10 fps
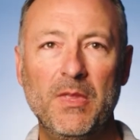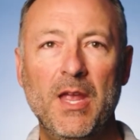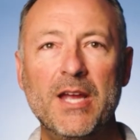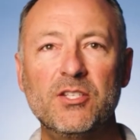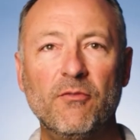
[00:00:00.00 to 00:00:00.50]

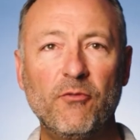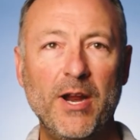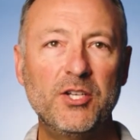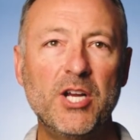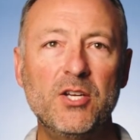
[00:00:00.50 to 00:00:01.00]
As the
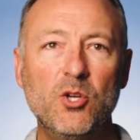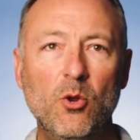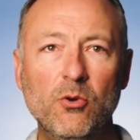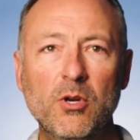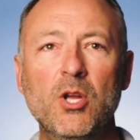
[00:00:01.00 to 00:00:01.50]
franchise
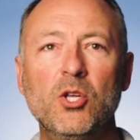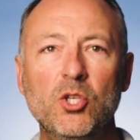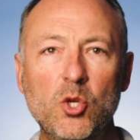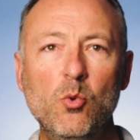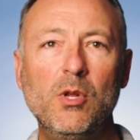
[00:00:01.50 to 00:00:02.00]
owner,
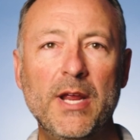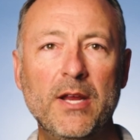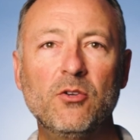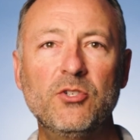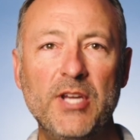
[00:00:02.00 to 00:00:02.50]
you will
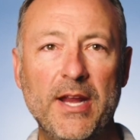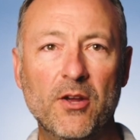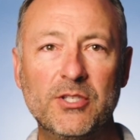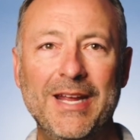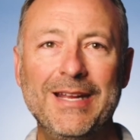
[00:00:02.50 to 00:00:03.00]
handle
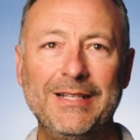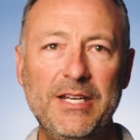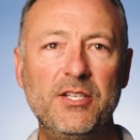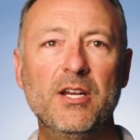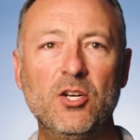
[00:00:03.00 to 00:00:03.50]
sales, at
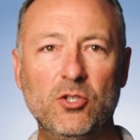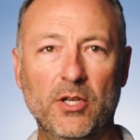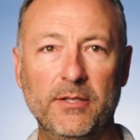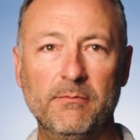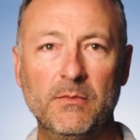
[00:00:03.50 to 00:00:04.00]
least
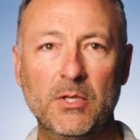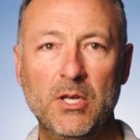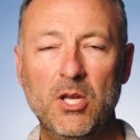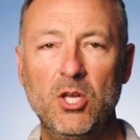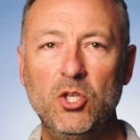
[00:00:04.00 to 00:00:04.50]
initially.
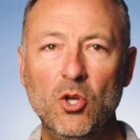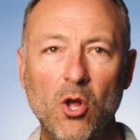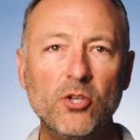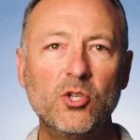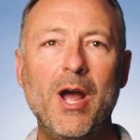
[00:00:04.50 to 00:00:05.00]
You'll
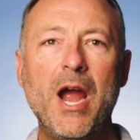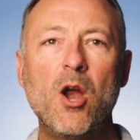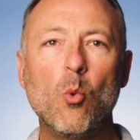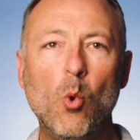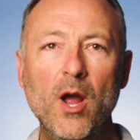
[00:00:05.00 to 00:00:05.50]
also
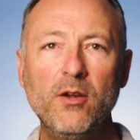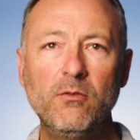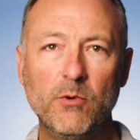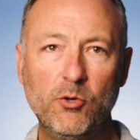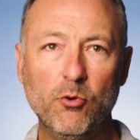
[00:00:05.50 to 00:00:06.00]
hire one
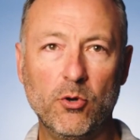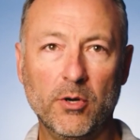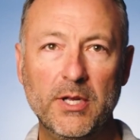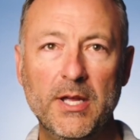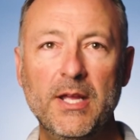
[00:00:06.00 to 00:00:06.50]

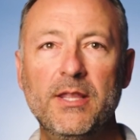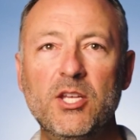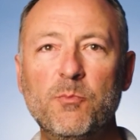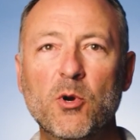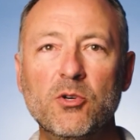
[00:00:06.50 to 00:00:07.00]
recruiter.
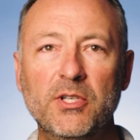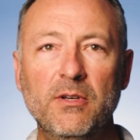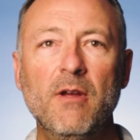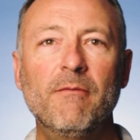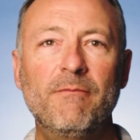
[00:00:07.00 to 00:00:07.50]
This
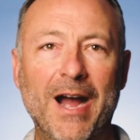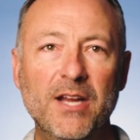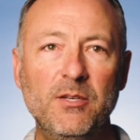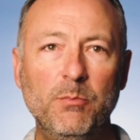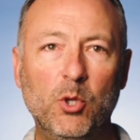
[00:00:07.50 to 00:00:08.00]
person
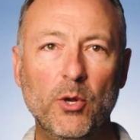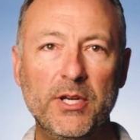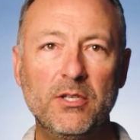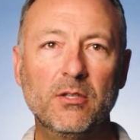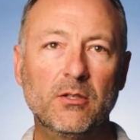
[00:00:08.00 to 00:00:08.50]
finds
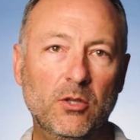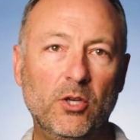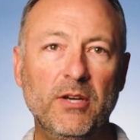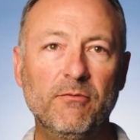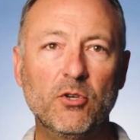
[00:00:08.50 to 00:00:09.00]
employees
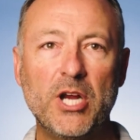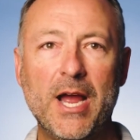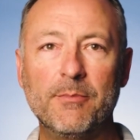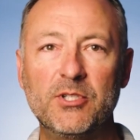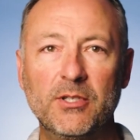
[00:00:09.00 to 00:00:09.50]
looking for
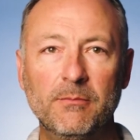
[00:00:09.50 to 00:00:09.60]
jobs.